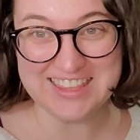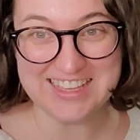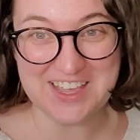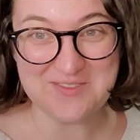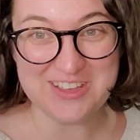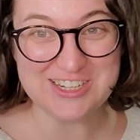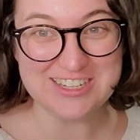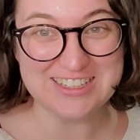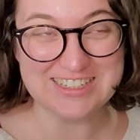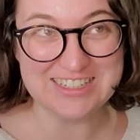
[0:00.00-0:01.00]
I think I
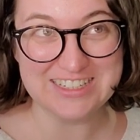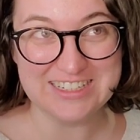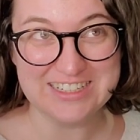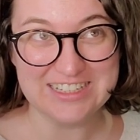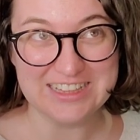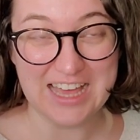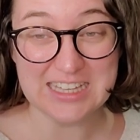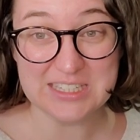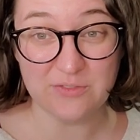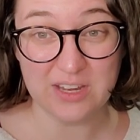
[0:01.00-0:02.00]
mentioned
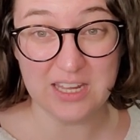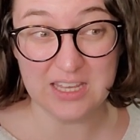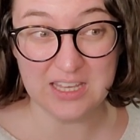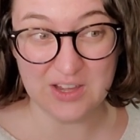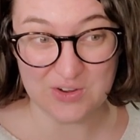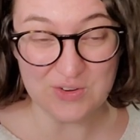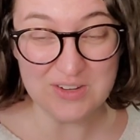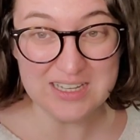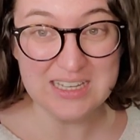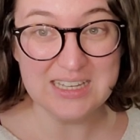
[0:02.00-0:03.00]
last
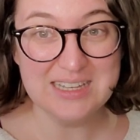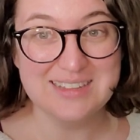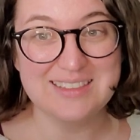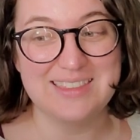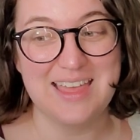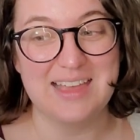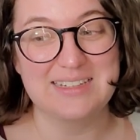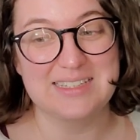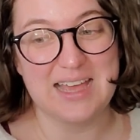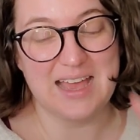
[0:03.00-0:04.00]
video
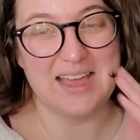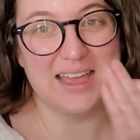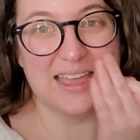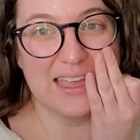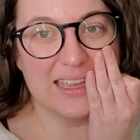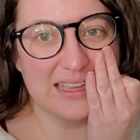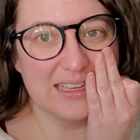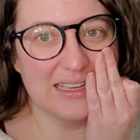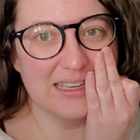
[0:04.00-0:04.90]
that I